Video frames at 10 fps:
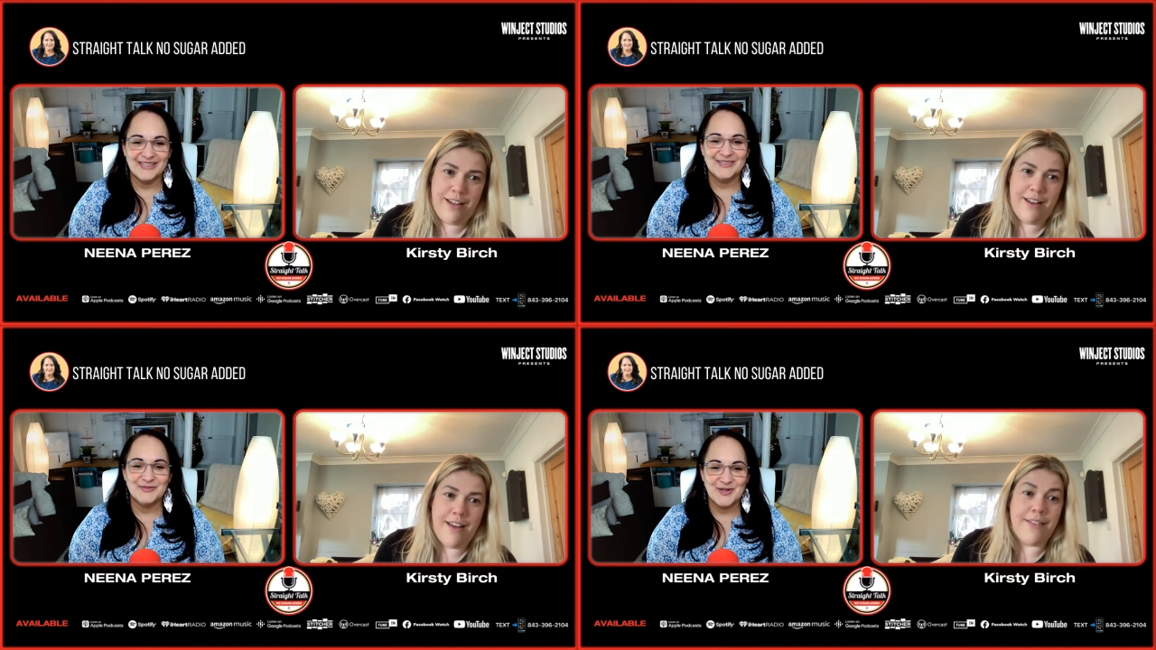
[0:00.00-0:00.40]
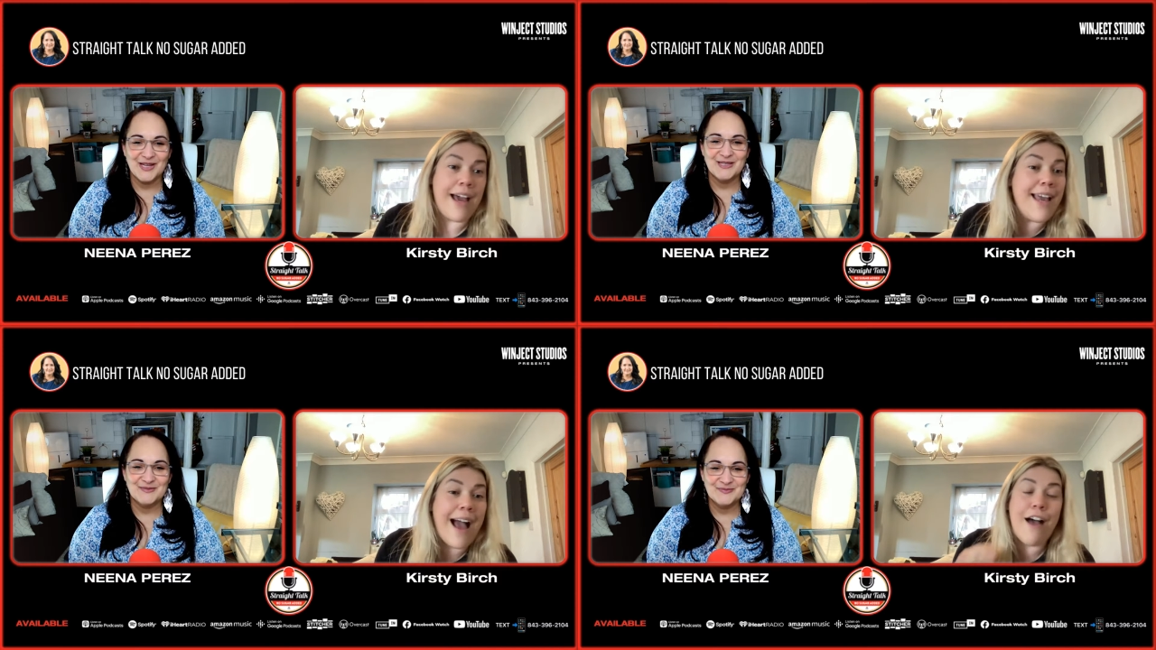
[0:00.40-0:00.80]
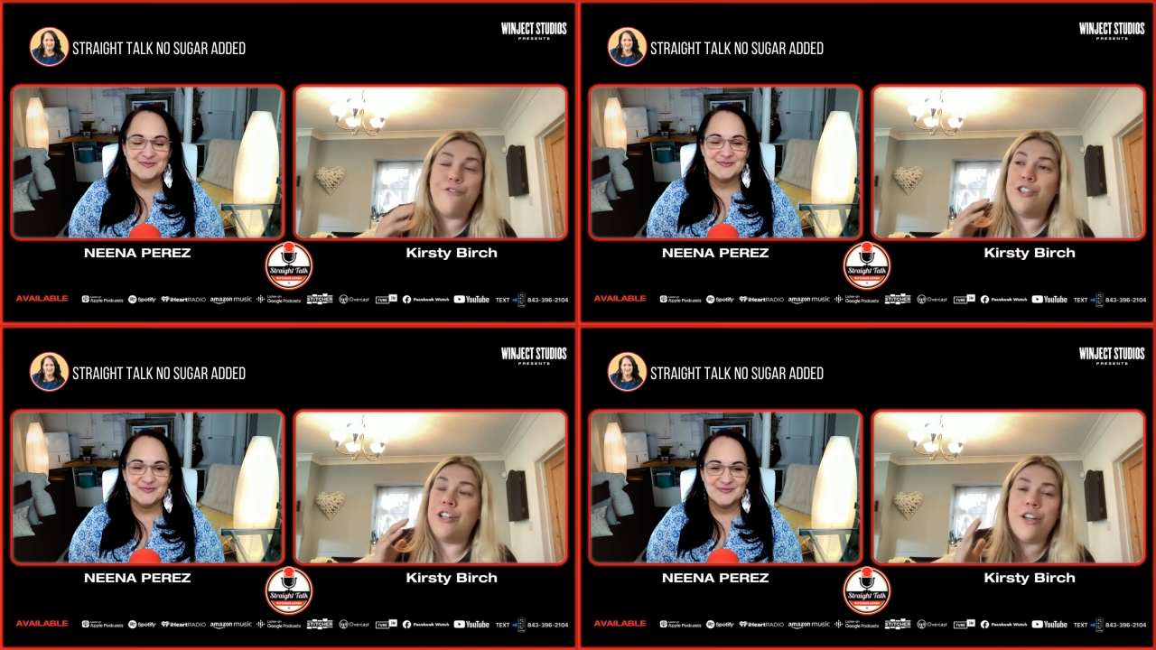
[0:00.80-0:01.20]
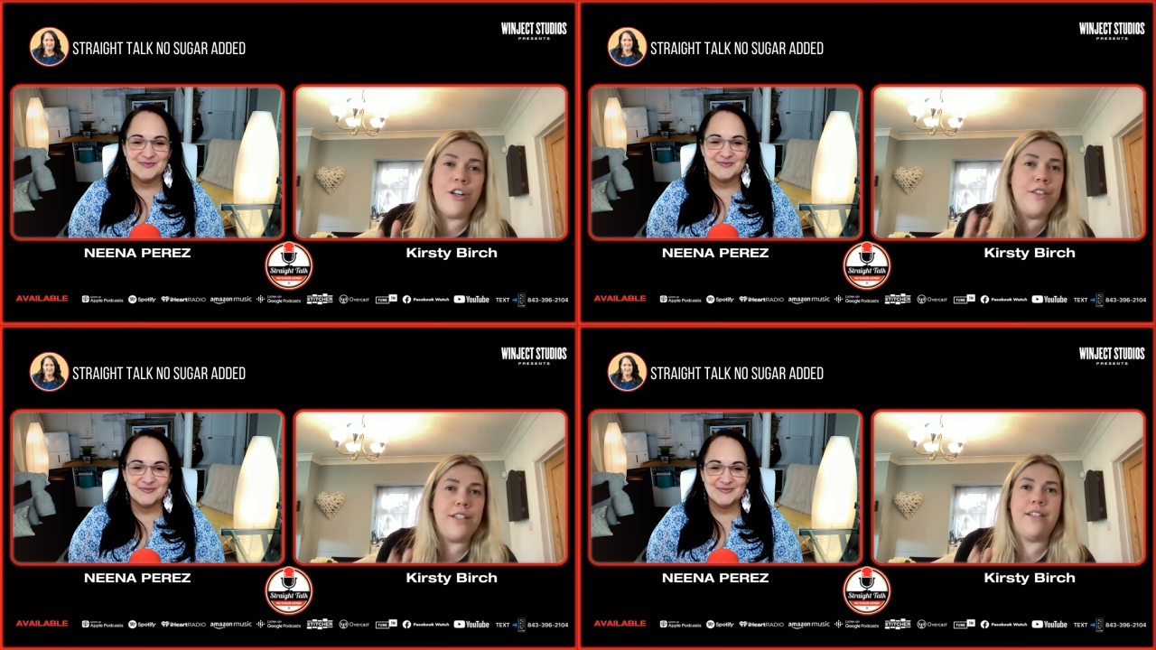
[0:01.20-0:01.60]
Speaker 1: Right. They have to
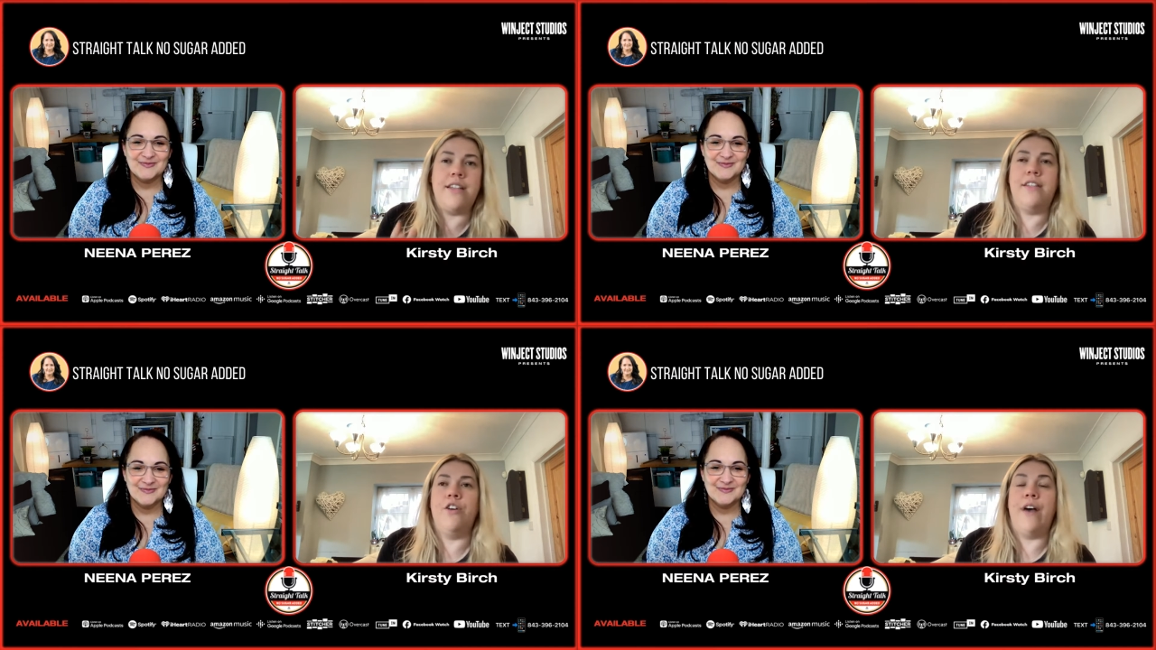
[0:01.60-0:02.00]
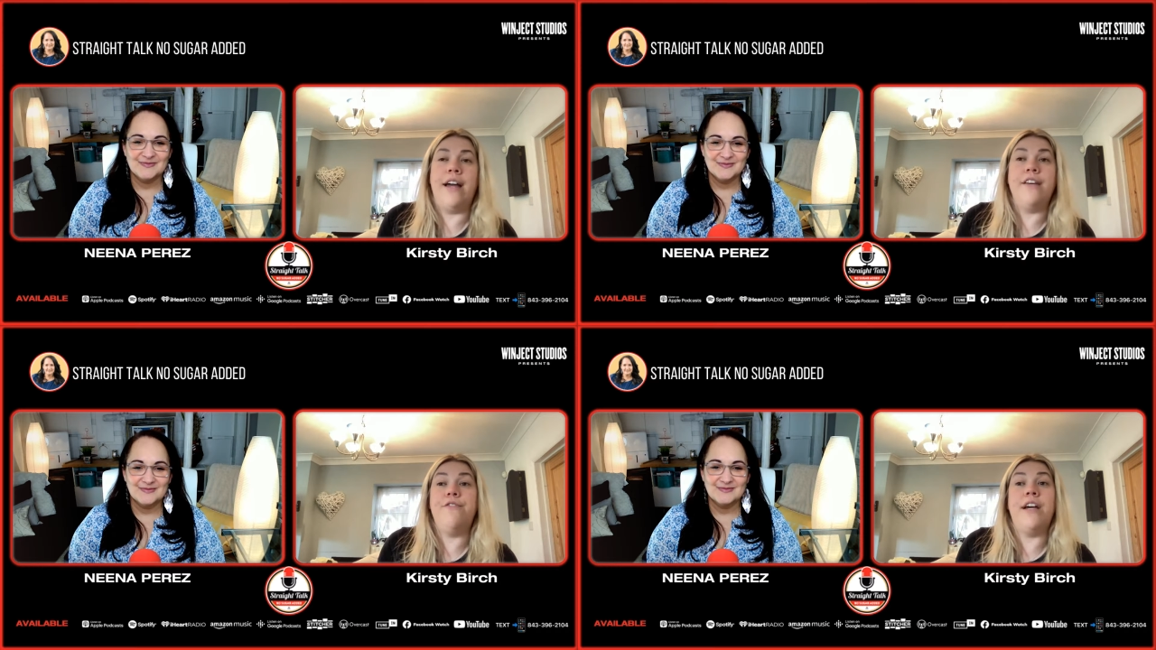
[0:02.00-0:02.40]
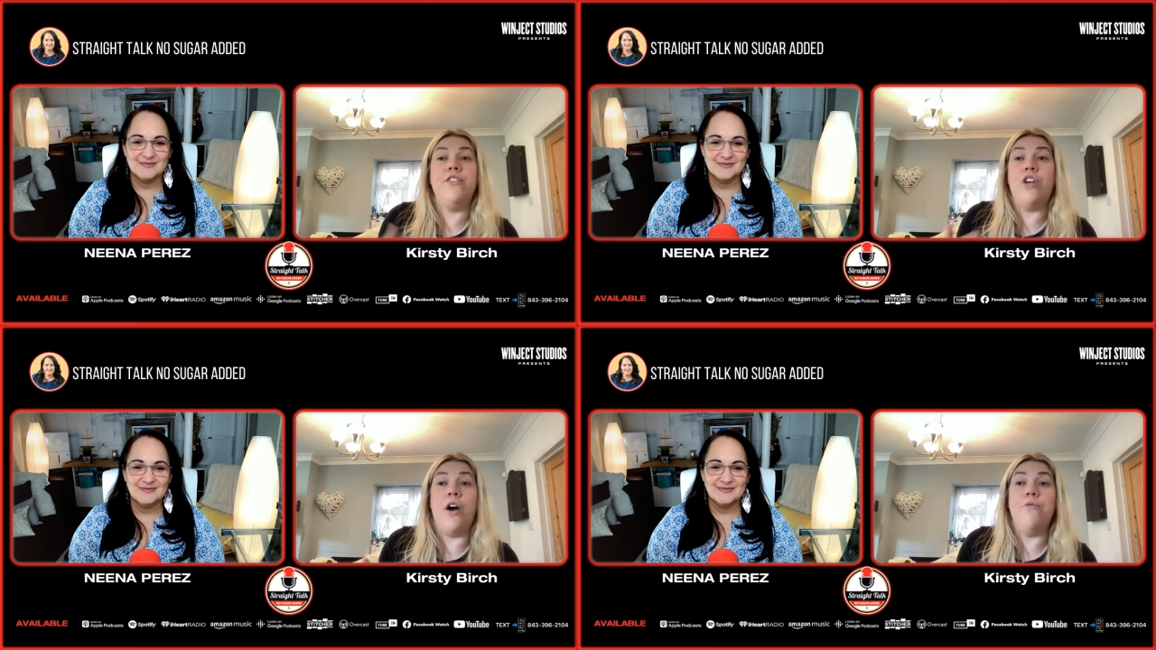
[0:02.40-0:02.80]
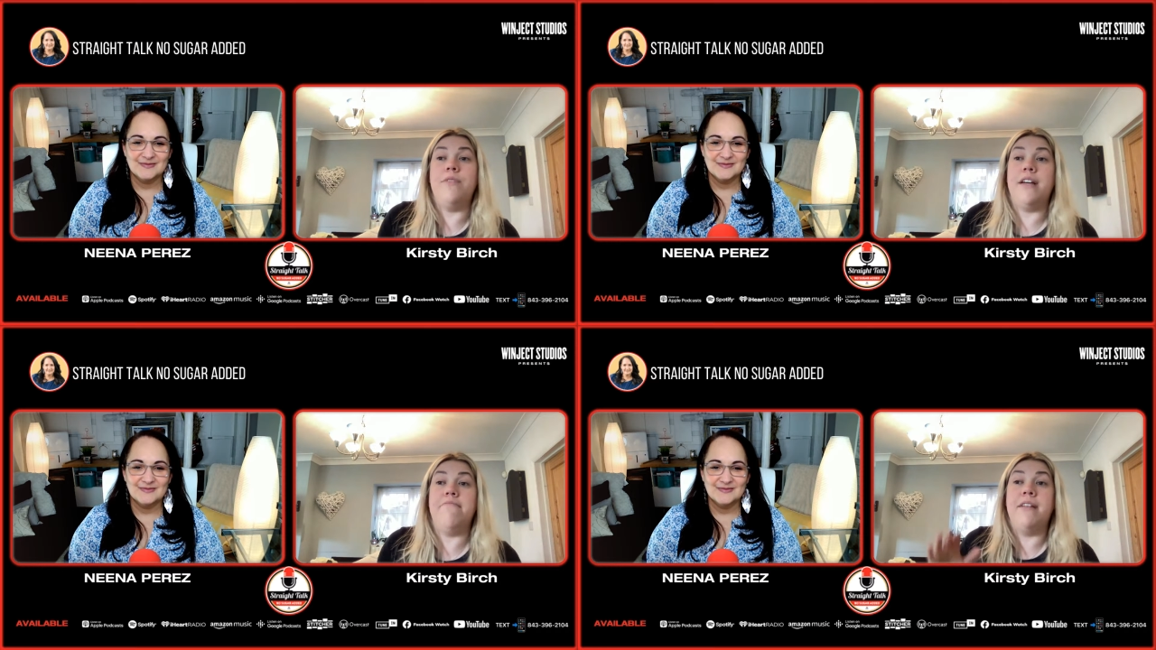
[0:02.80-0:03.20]
learn this themselves. And if they don't,
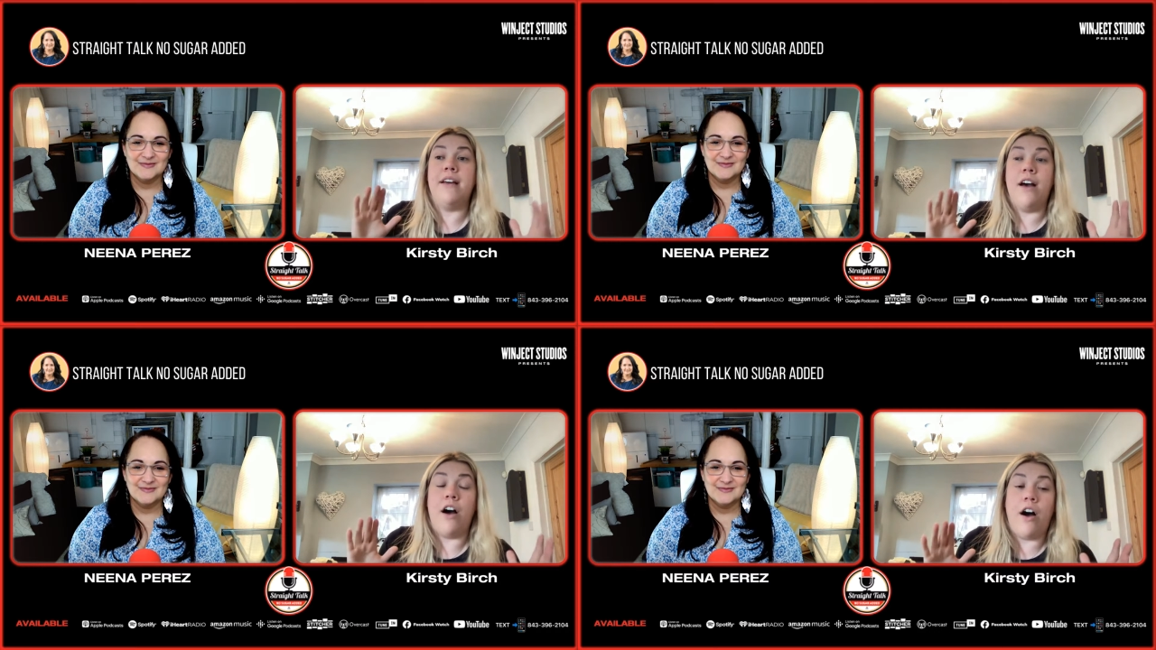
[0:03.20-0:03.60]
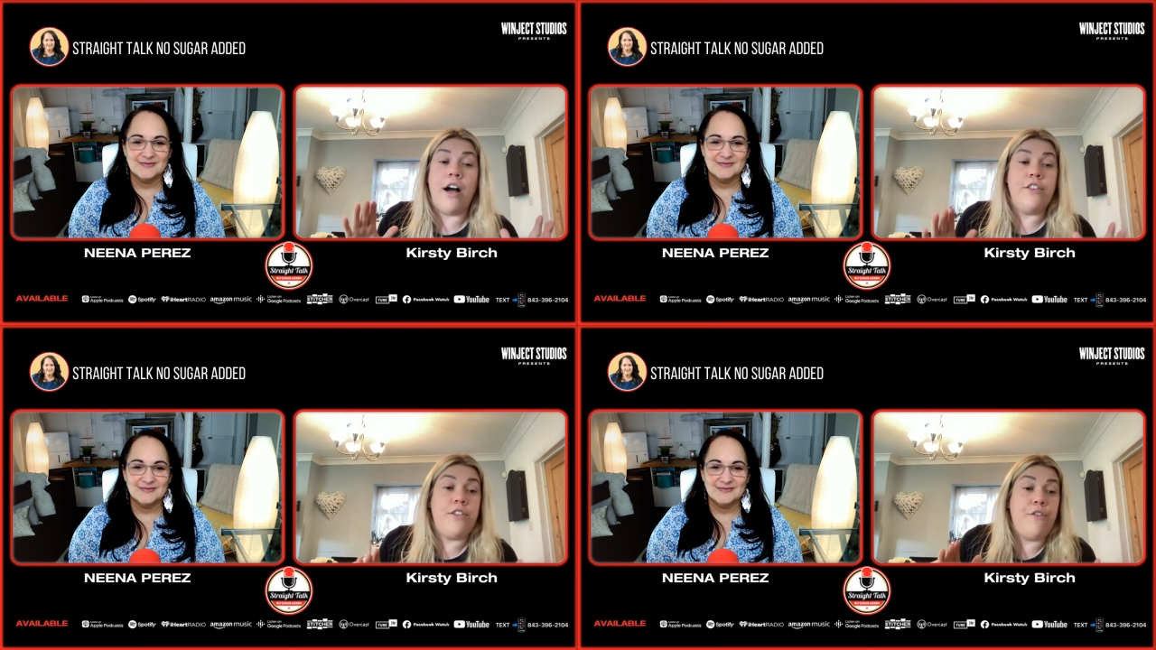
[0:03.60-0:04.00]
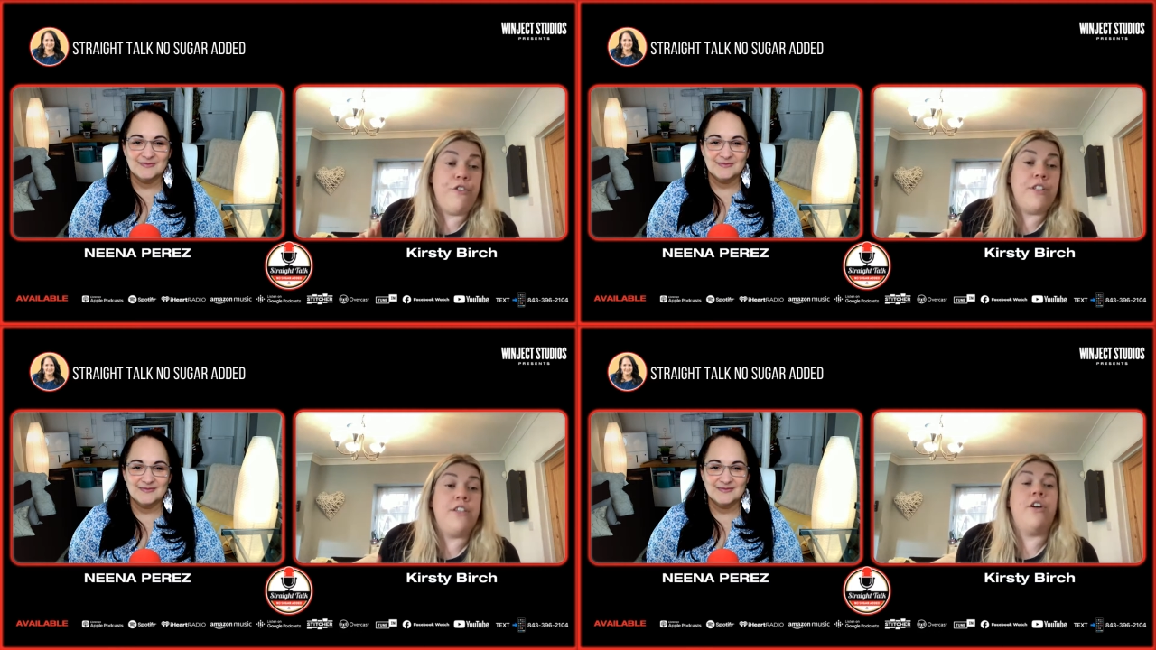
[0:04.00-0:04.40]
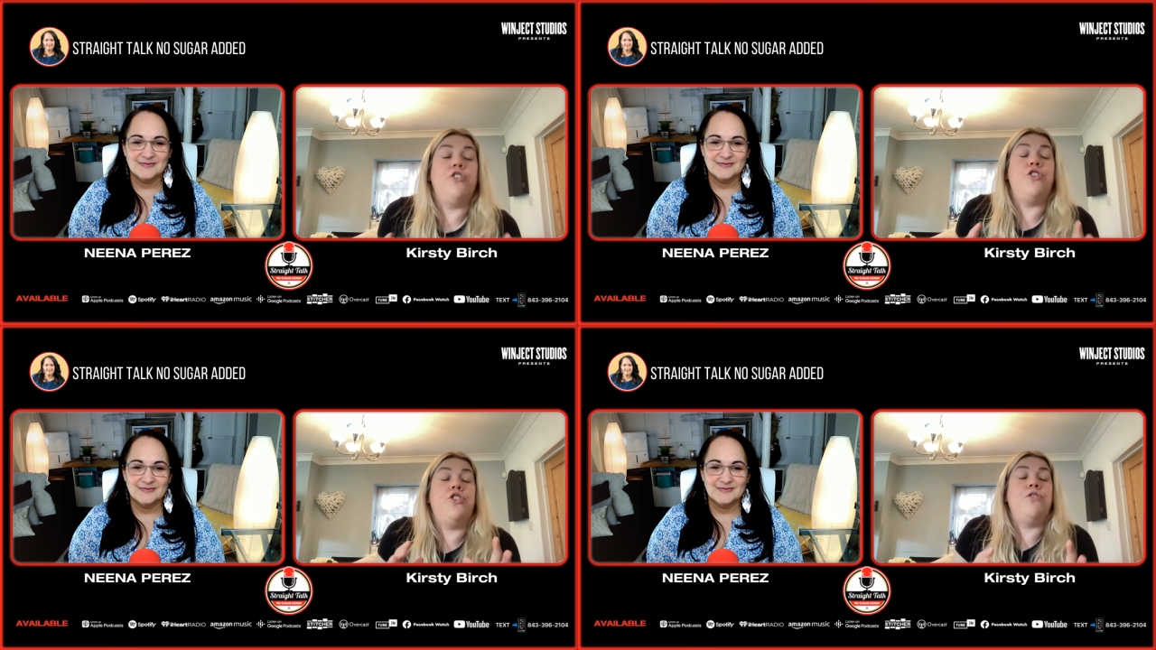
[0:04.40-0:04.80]
then I difference is I
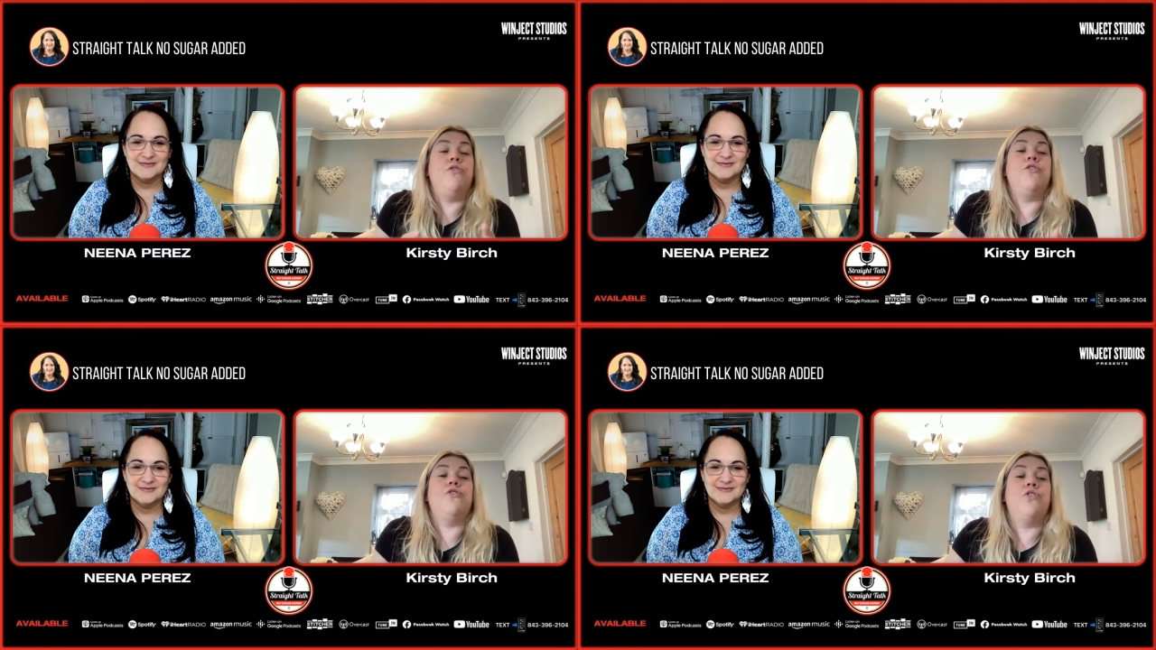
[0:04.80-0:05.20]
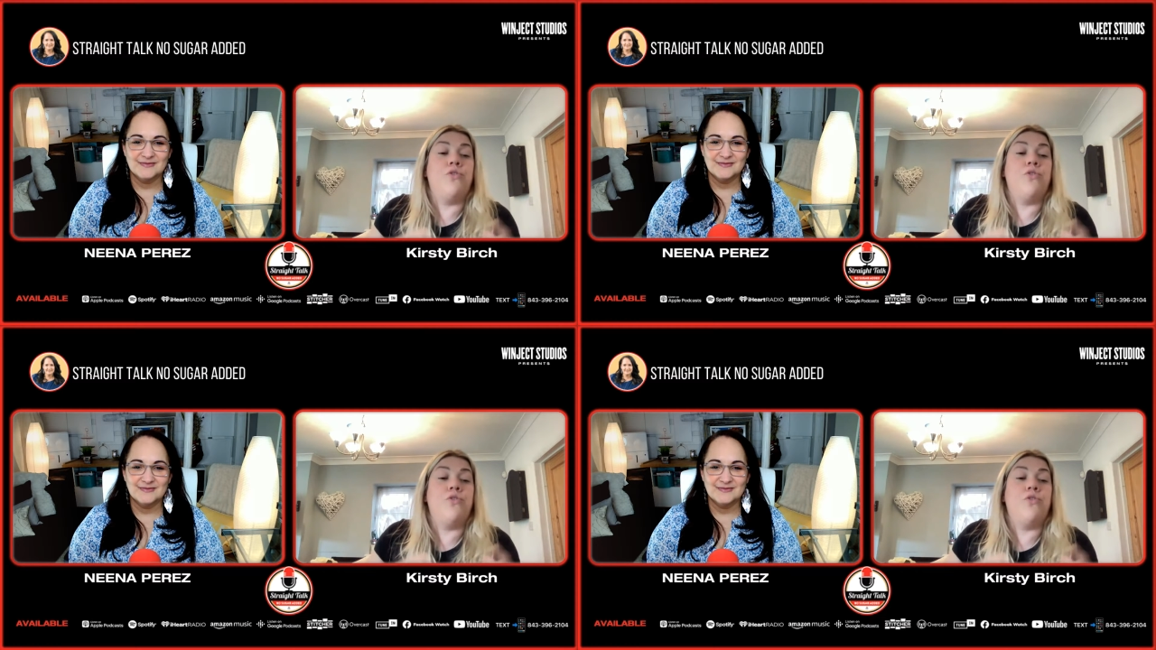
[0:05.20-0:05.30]
just choose not to